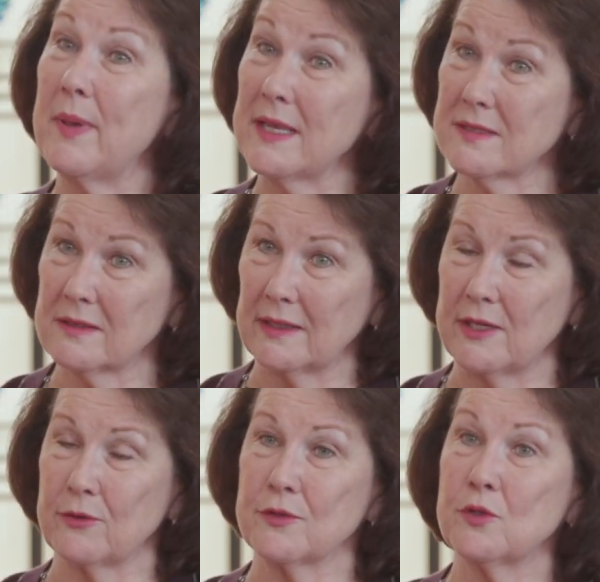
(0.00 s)
best
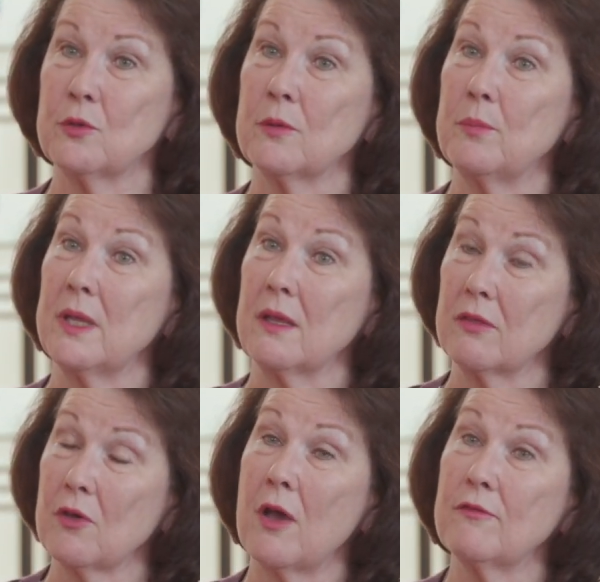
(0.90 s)
leaders who are being
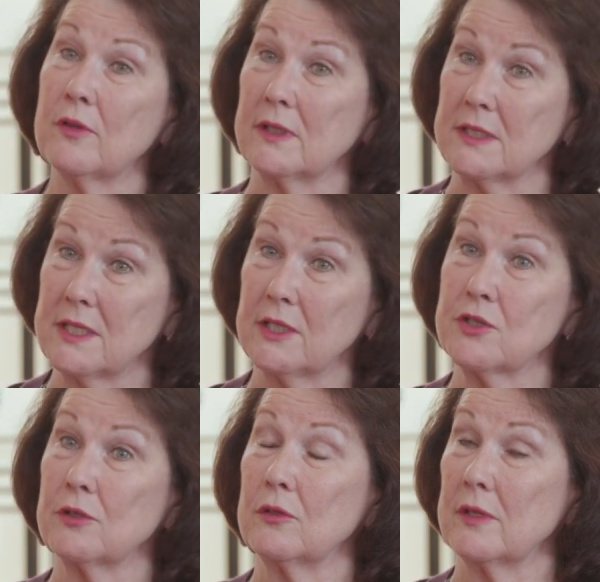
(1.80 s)
thoughtful,
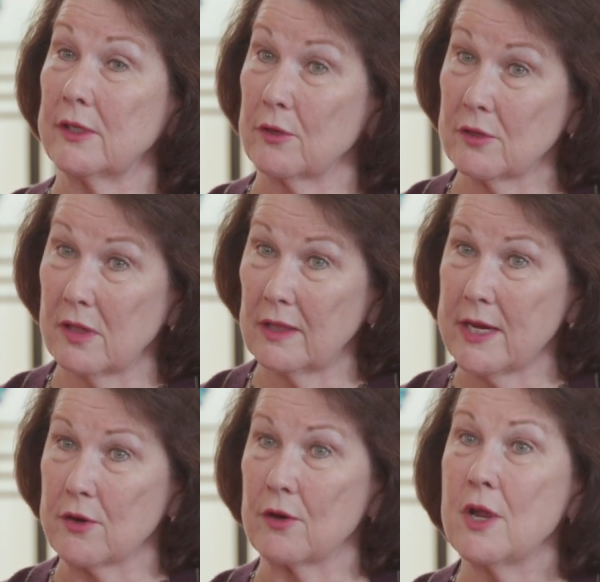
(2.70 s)
intentional, and are
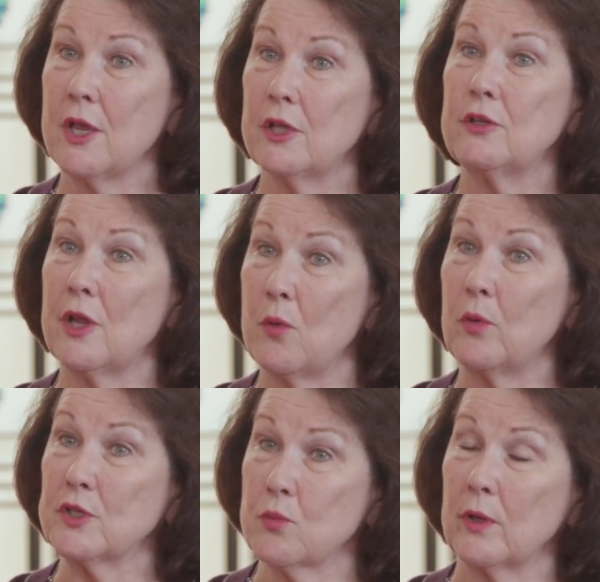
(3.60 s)
clear know
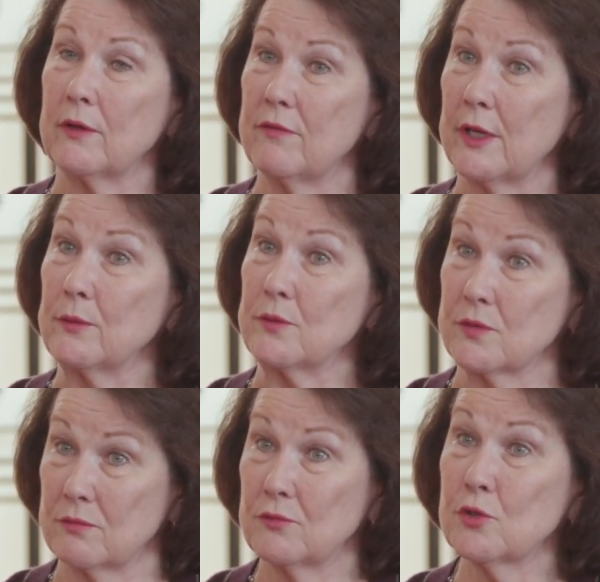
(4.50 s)
which one of
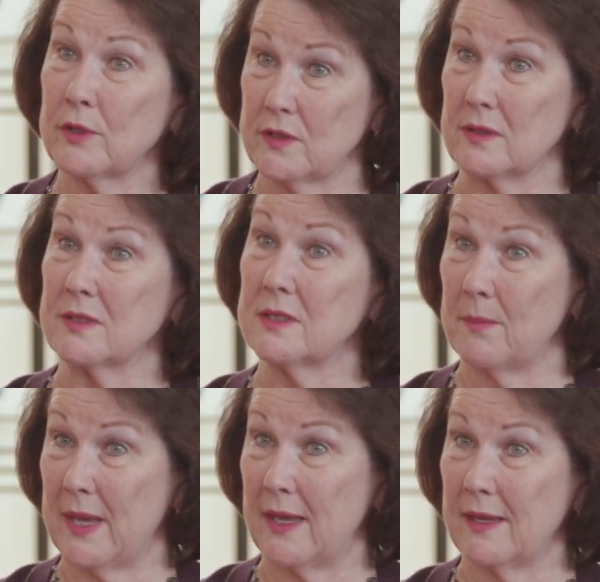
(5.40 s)
those choices to
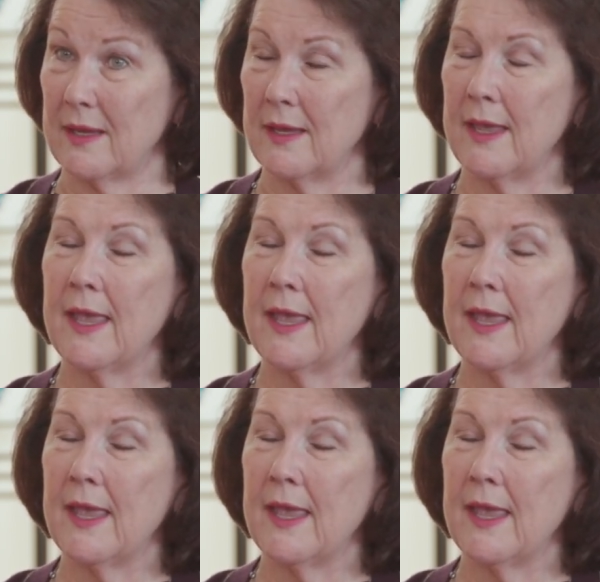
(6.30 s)
make.